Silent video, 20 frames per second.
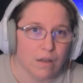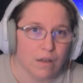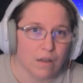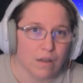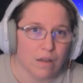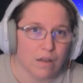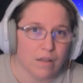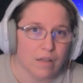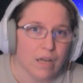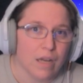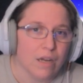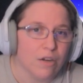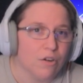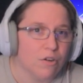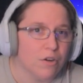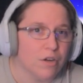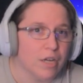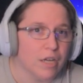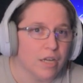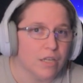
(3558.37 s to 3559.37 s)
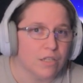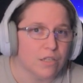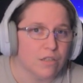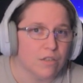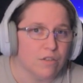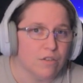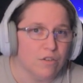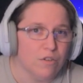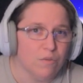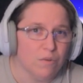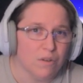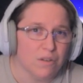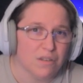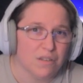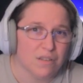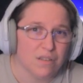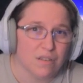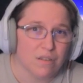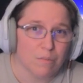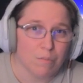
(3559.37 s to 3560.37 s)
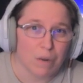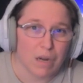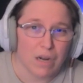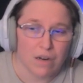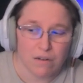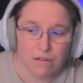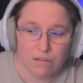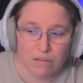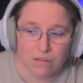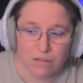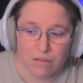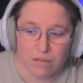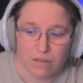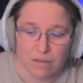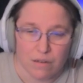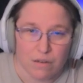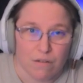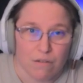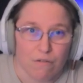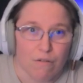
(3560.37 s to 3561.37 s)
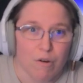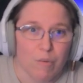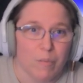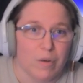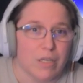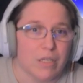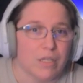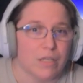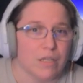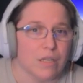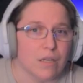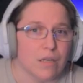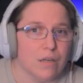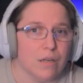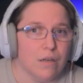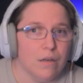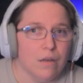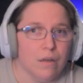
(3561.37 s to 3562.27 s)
and that creates nuance that matters enormously.